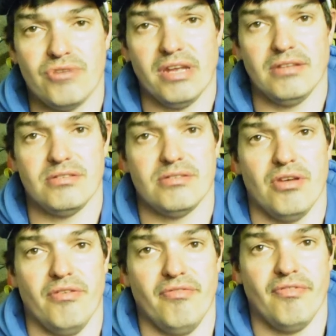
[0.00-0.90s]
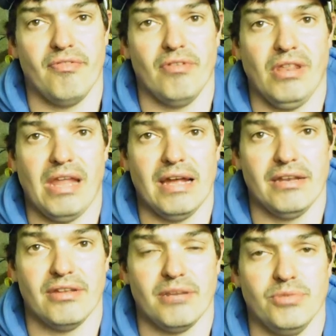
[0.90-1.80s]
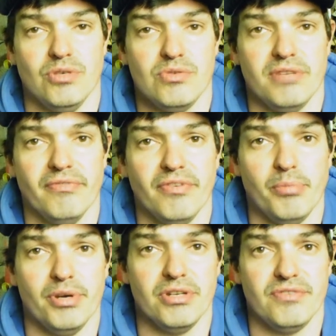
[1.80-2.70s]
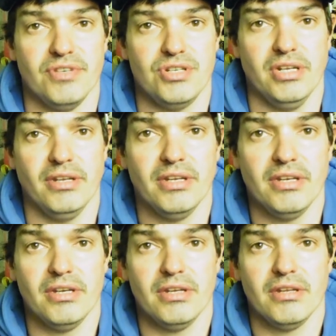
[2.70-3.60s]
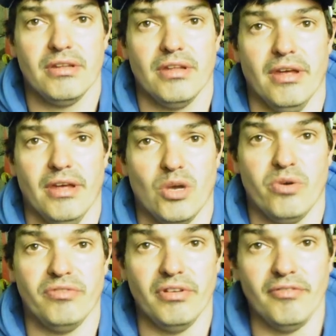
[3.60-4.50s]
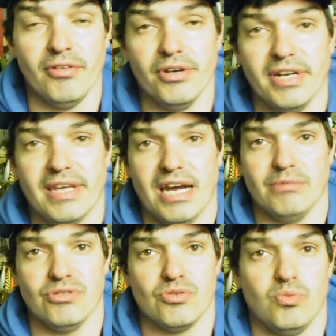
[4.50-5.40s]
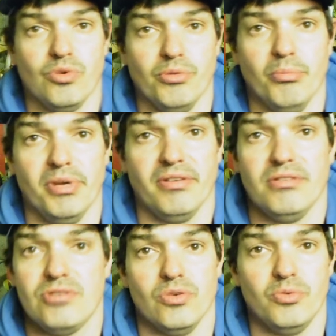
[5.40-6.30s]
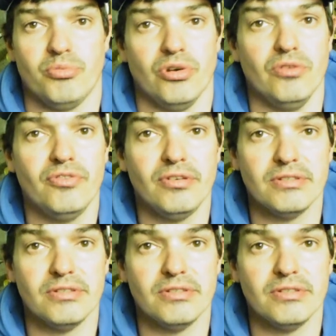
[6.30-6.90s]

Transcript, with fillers: drains of line that I'm using for perch fishing, uh, equivalent fluorocarbon just wouldn't be tooth proof.